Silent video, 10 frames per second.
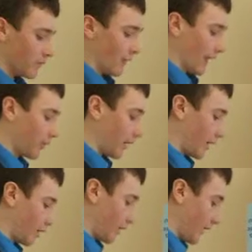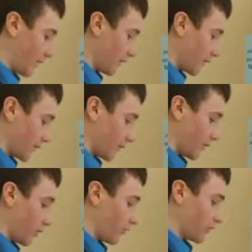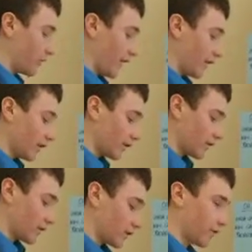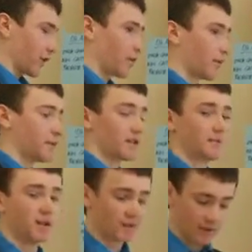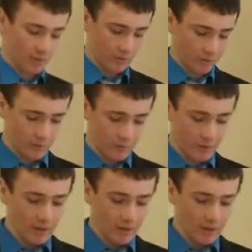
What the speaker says: I will now address some of the UN's failures to serve their purpose as peacekeepers